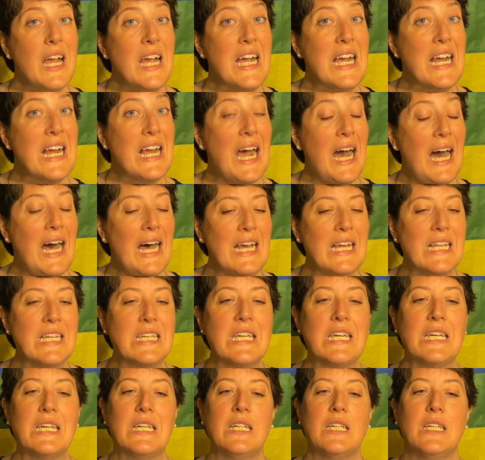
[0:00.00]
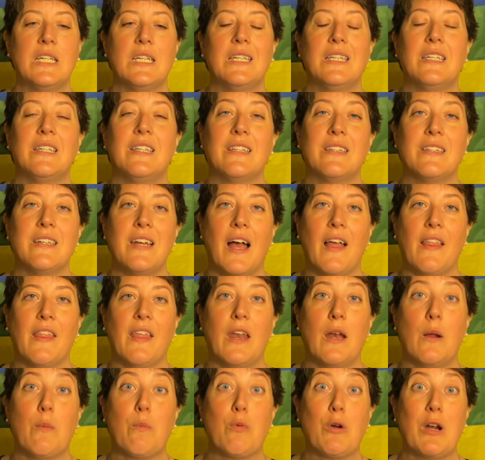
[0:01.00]
God does not
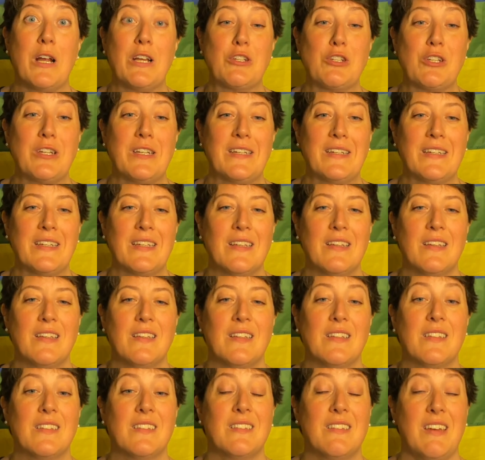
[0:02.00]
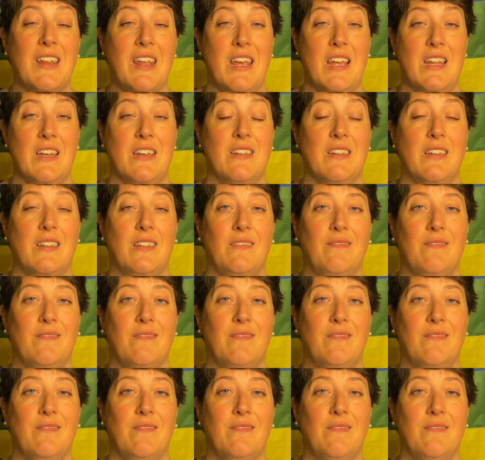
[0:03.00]
let oppression stand.